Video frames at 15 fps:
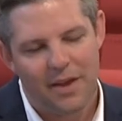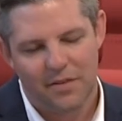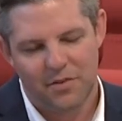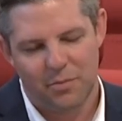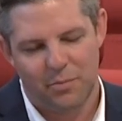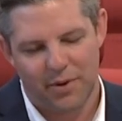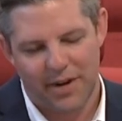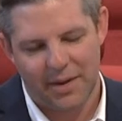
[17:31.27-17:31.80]
to
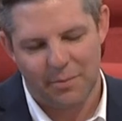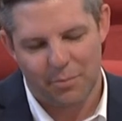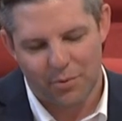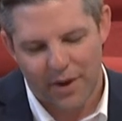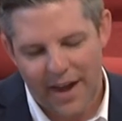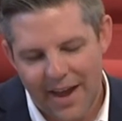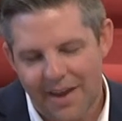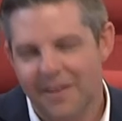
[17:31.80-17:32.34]
bring
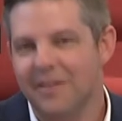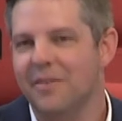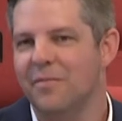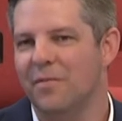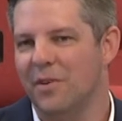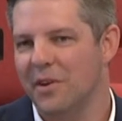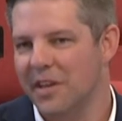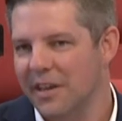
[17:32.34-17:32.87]
bread,
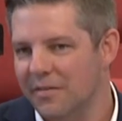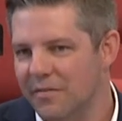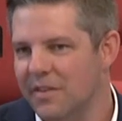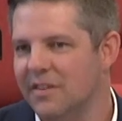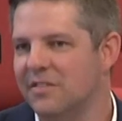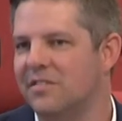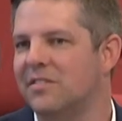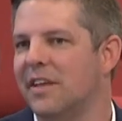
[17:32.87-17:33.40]

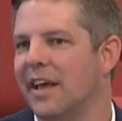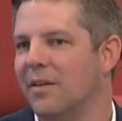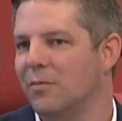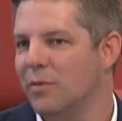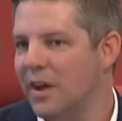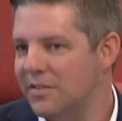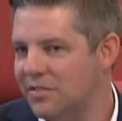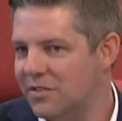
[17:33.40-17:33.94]
forgiveness, and
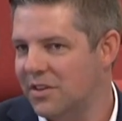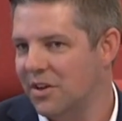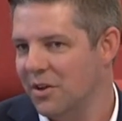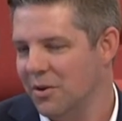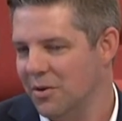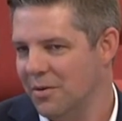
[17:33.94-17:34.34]
rescue.